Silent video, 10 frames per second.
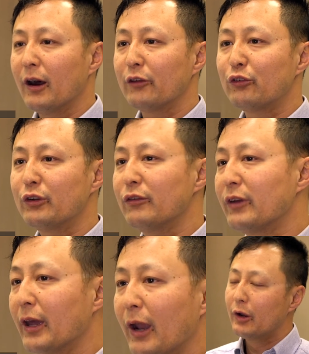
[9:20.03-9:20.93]

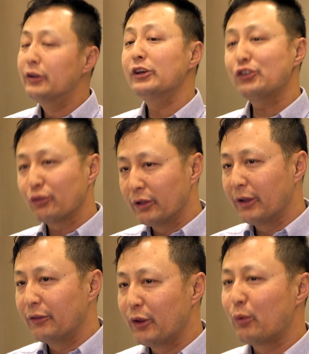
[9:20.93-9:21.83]
certificate?
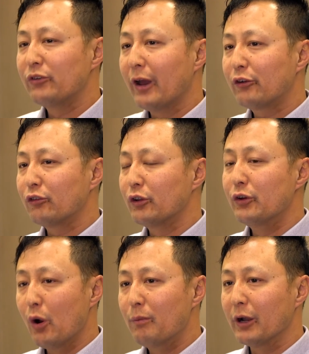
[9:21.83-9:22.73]
Initially, there was actually
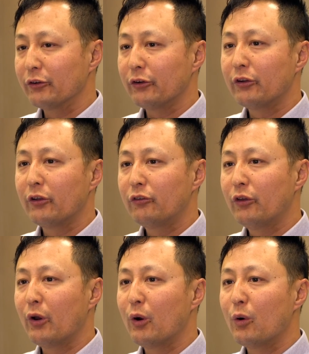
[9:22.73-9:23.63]
no budget.
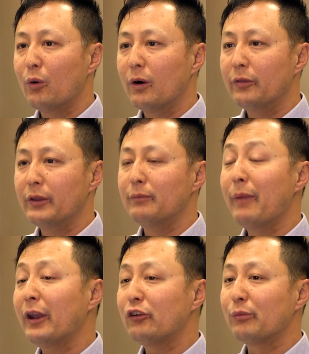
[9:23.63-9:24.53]
So the
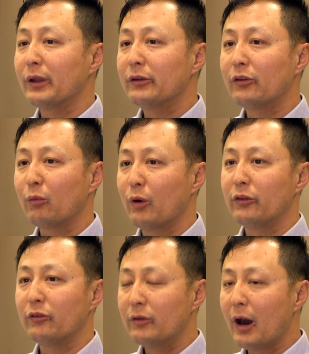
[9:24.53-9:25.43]
management
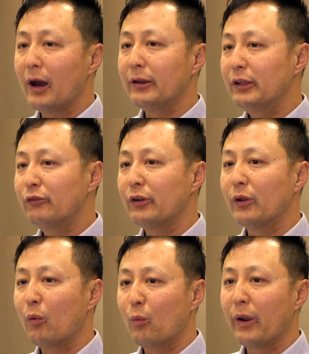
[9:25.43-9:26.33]
was not
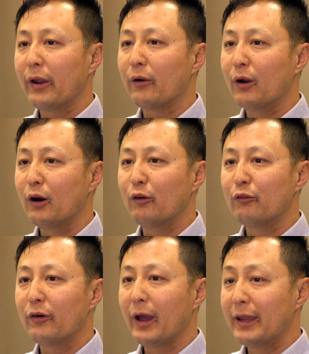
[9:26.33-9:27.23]
even aware
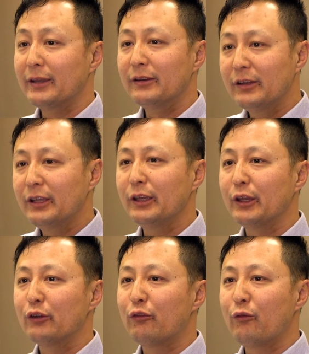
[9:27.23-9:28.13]
of a
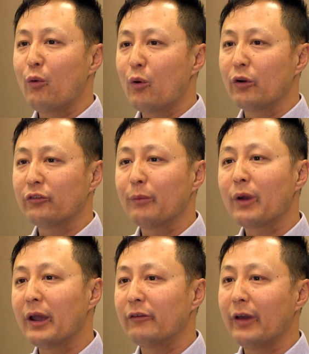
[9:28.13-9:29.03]
need for some
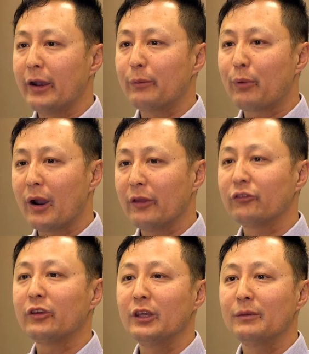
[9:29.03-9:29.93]
kind of
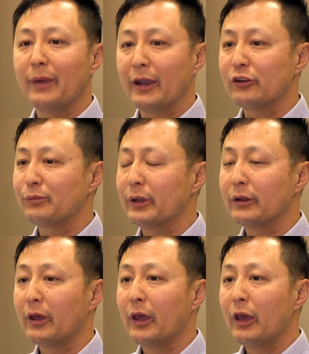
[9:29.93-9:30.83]
enterprise key management.